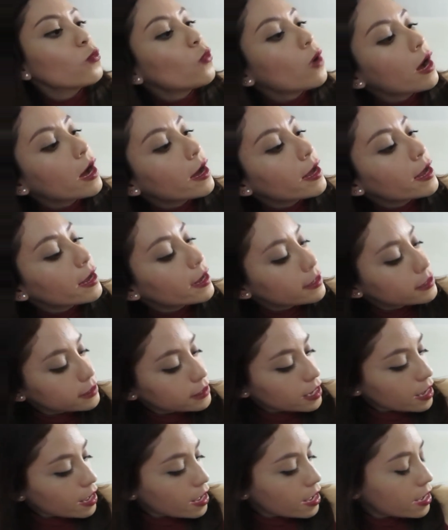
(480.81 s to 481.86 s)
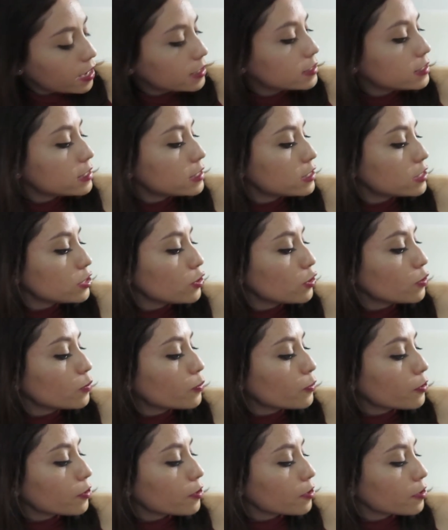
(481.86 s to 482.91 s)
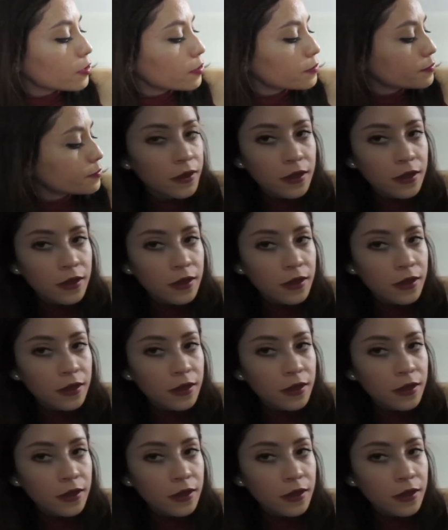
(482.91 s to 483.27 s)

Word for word: white and silver